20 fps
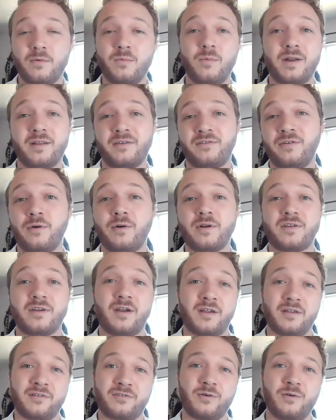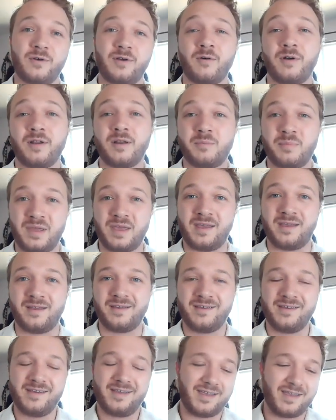what is your target score going to be?
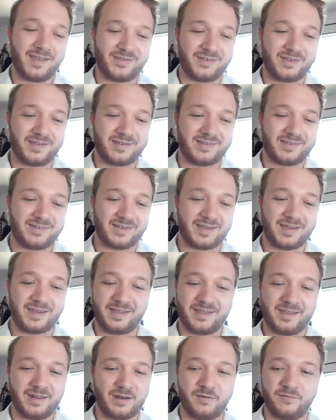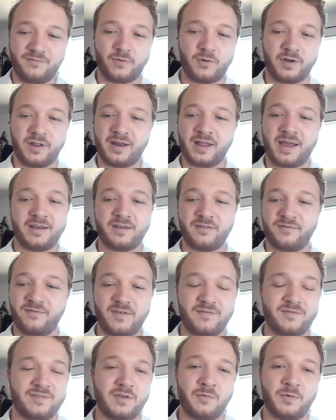Is it uh, you know 49 to
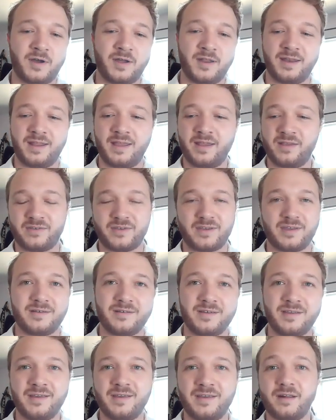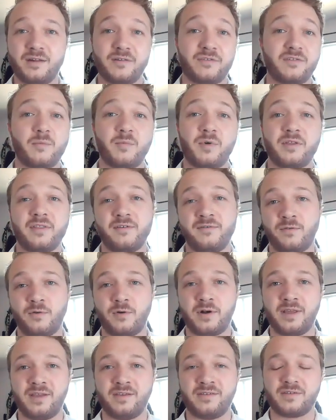51? Is it you know somewhere in the
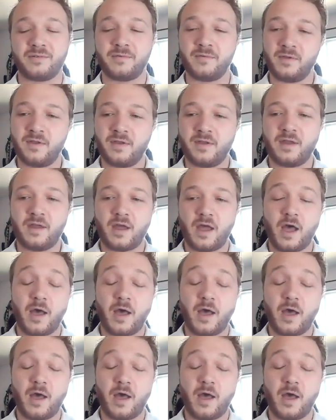40s?